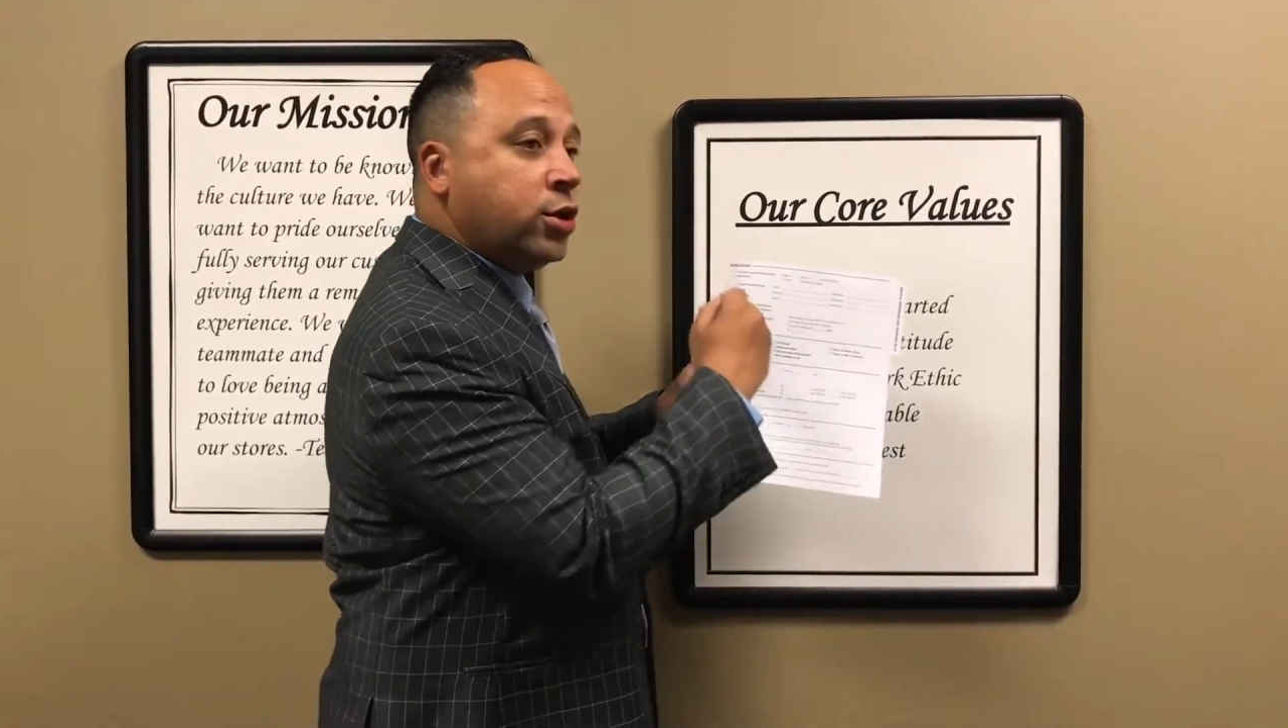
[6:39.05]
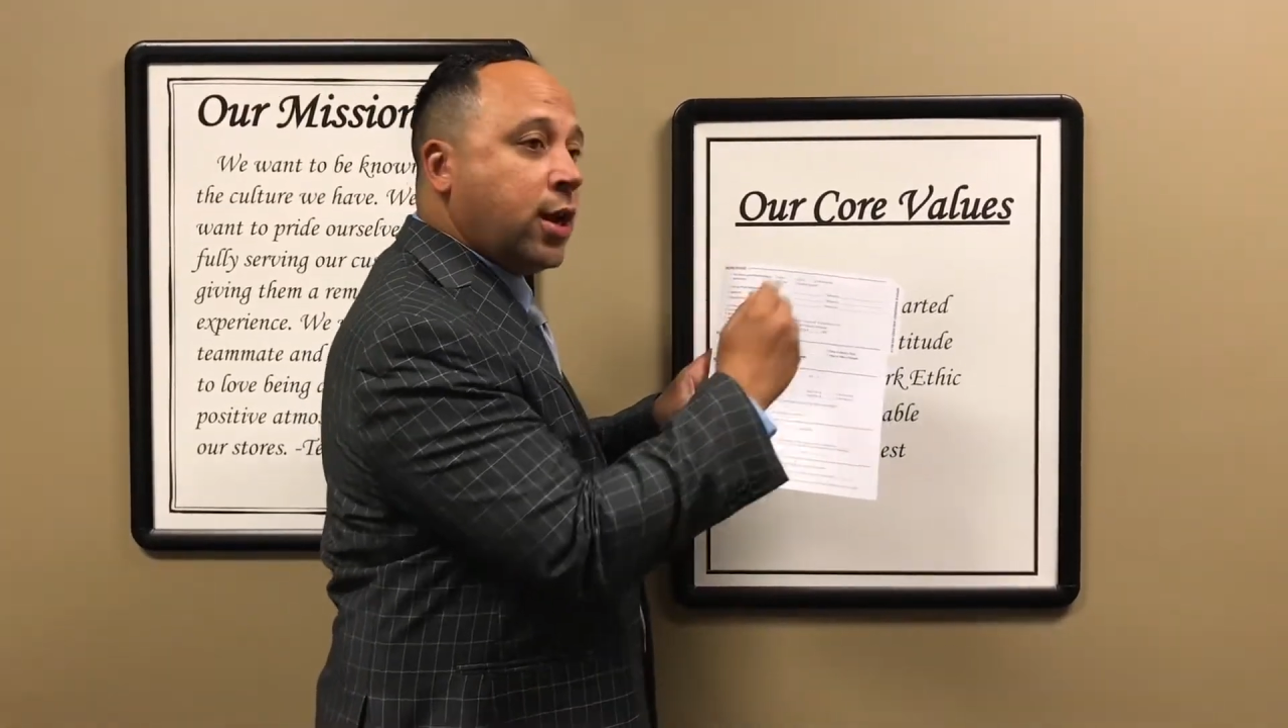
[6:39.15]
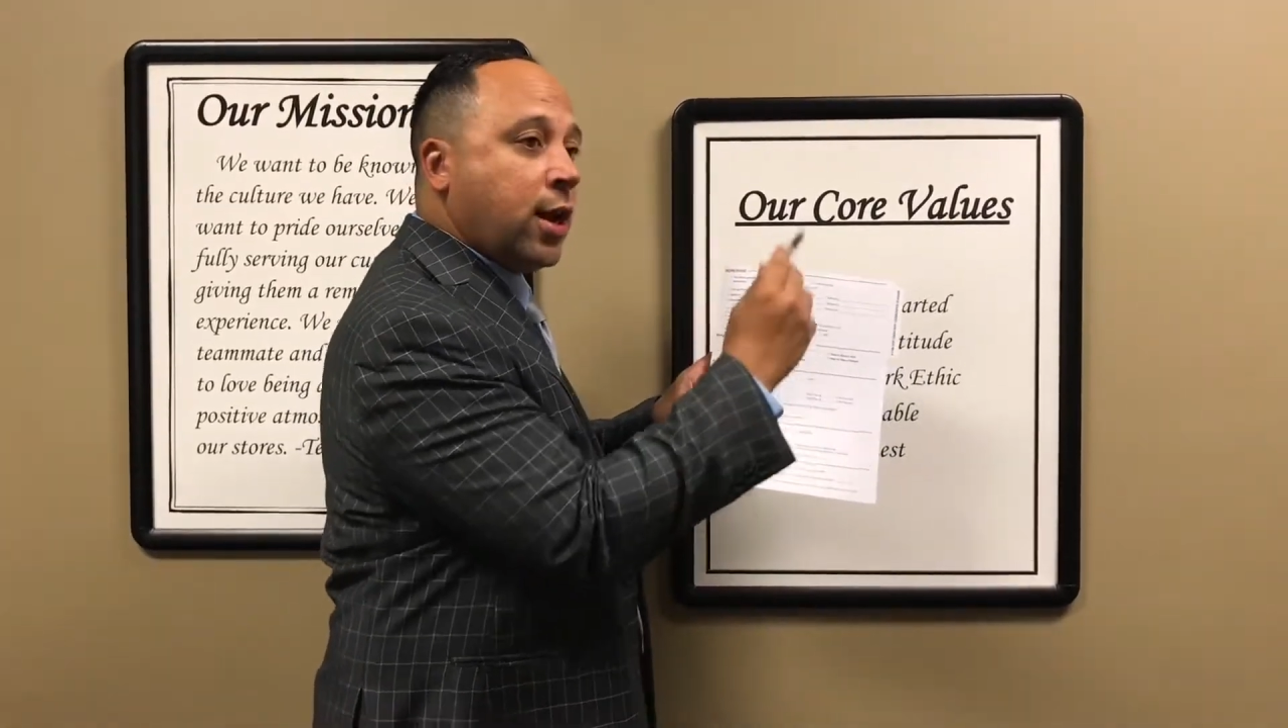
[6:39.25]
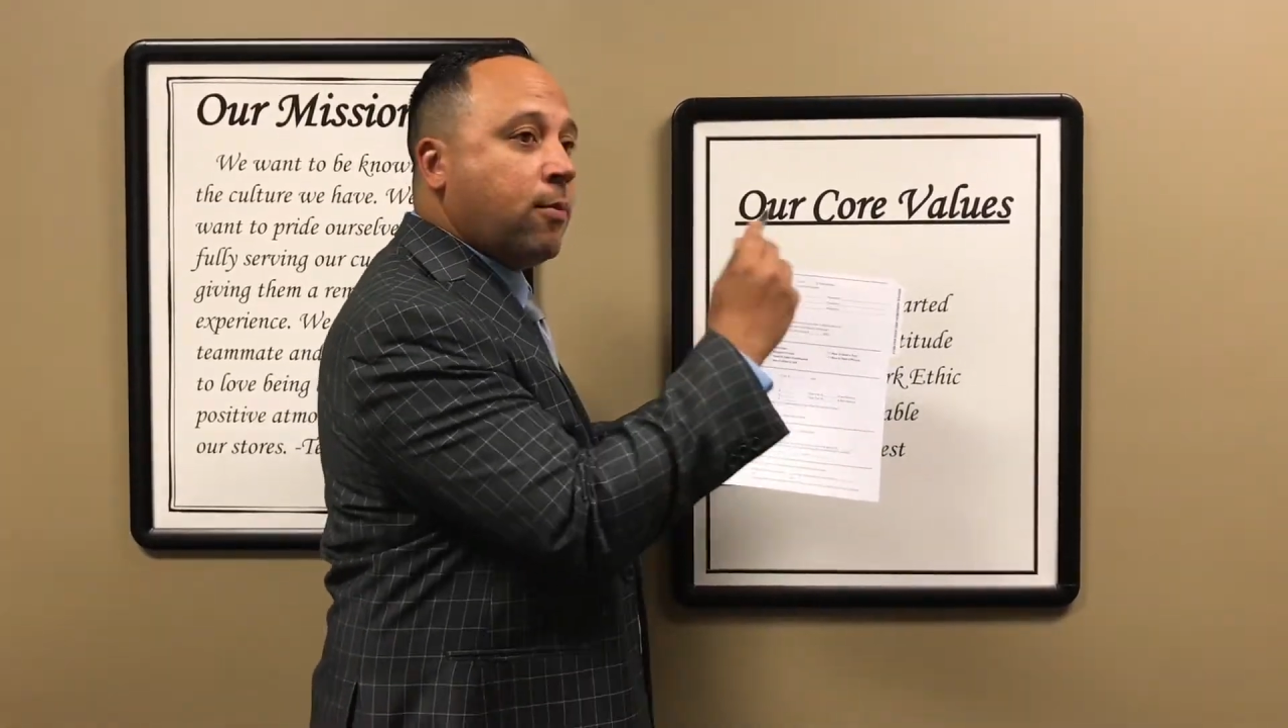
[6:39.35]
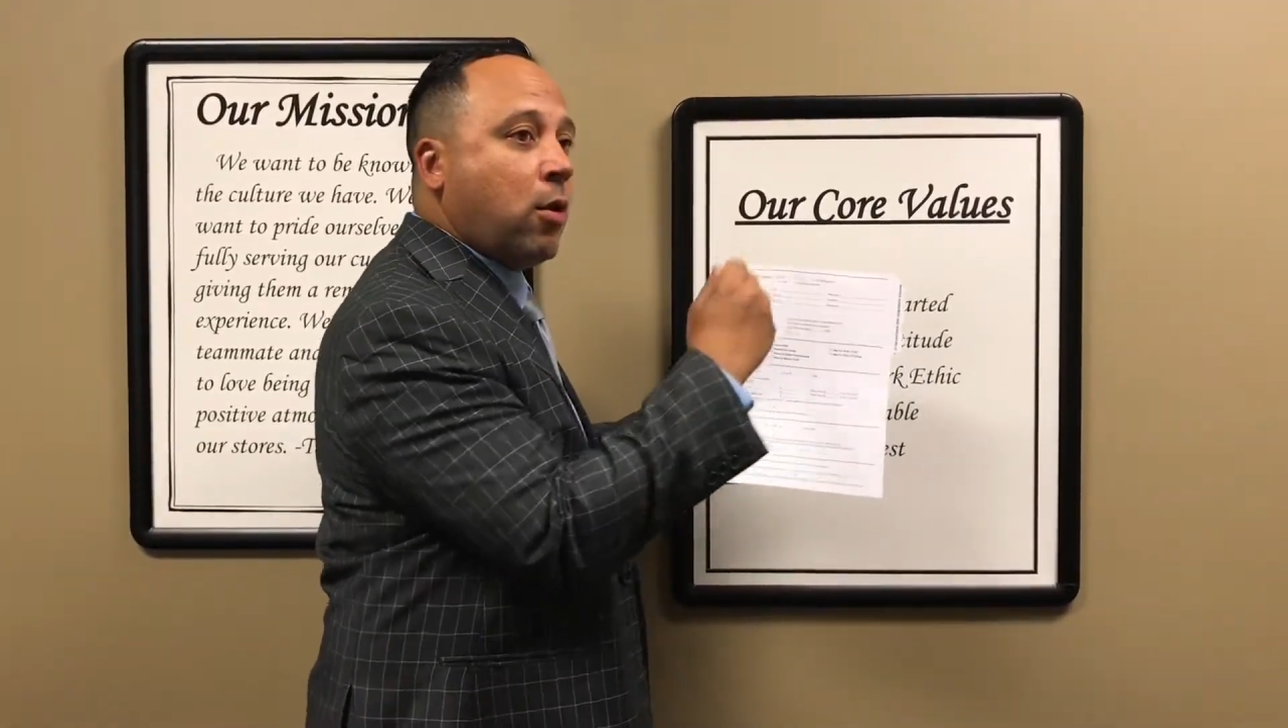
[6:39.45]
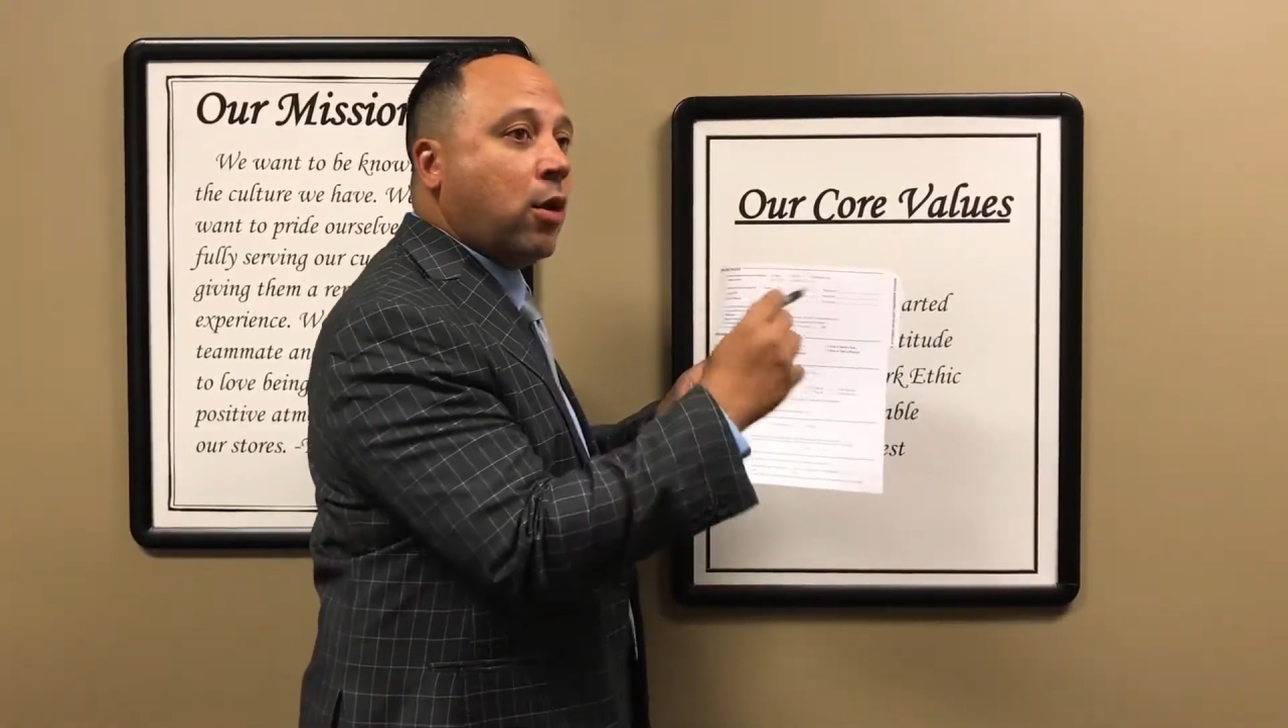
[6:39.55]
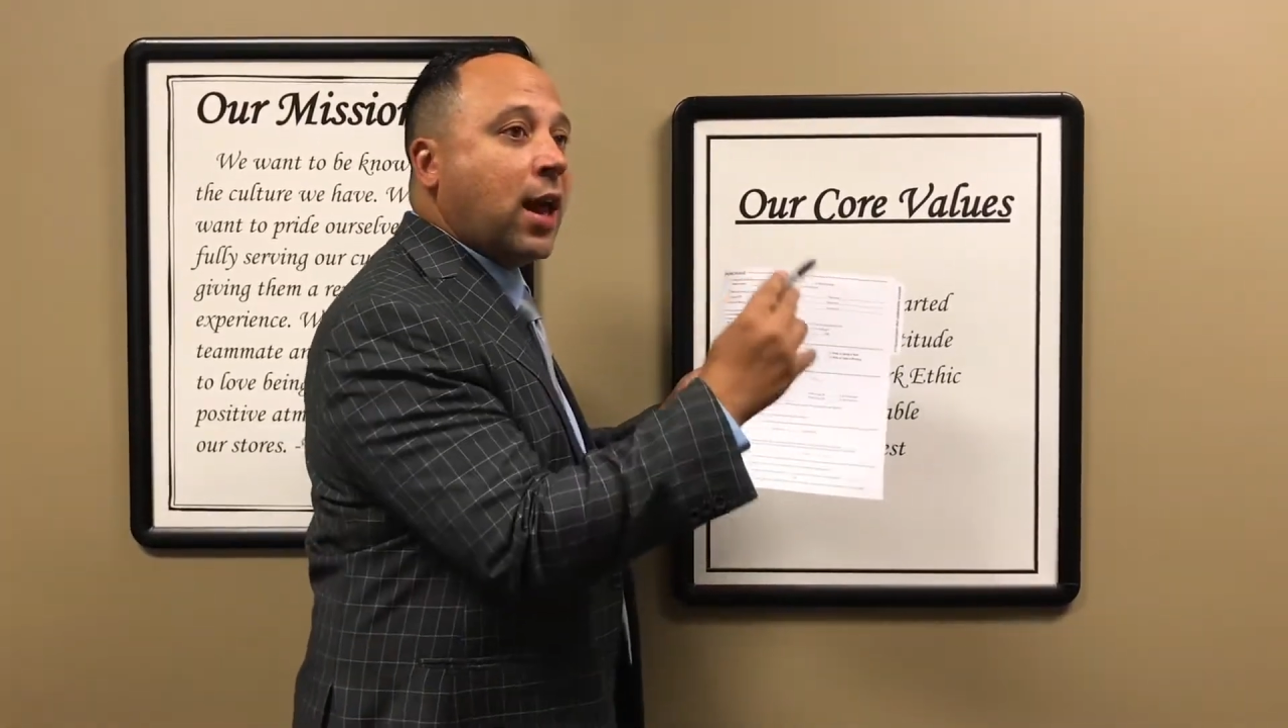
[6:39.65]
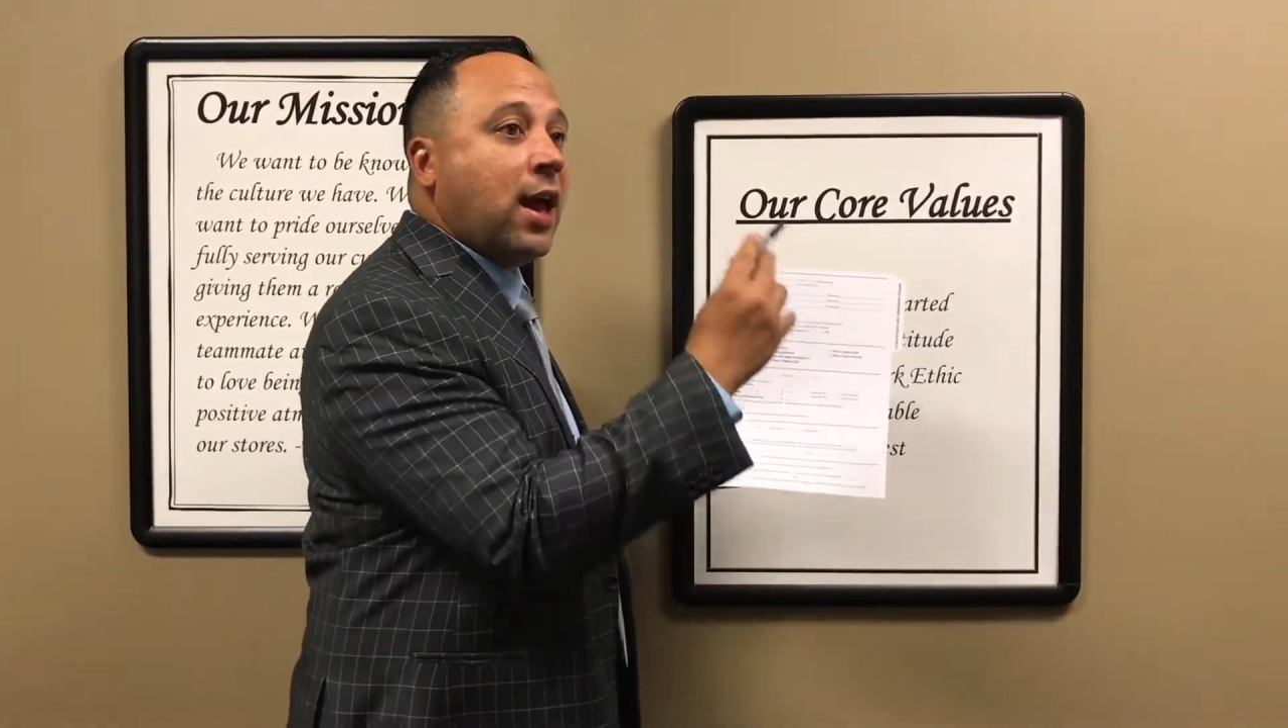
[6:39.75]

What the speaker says: check mark